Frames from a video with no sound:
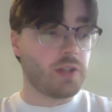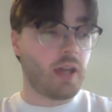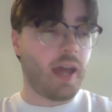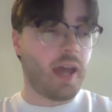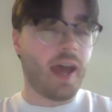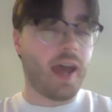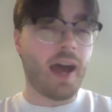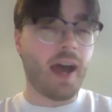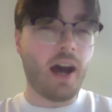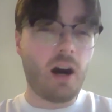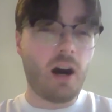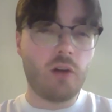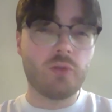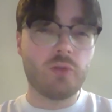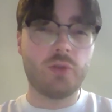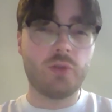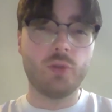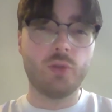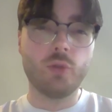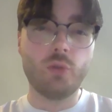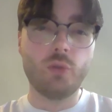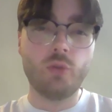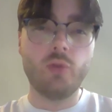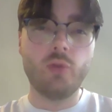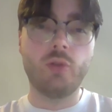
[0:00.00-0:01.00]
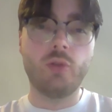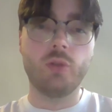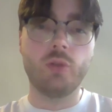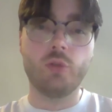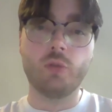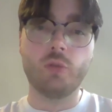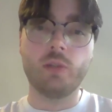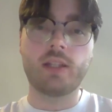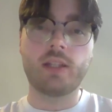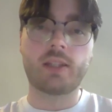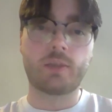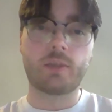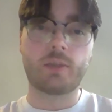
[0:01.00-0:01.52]
How do
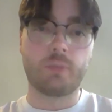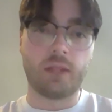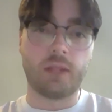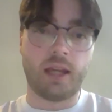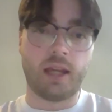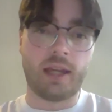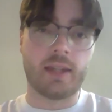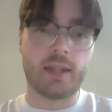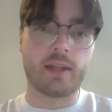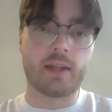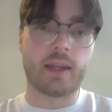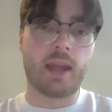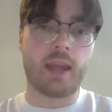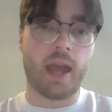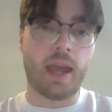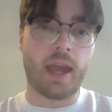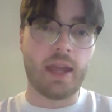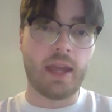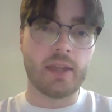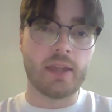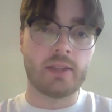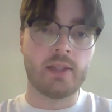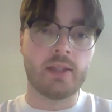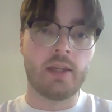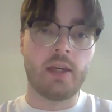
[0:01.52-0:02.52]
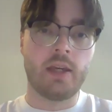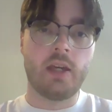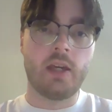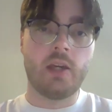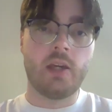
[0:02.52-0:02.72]
you explain a case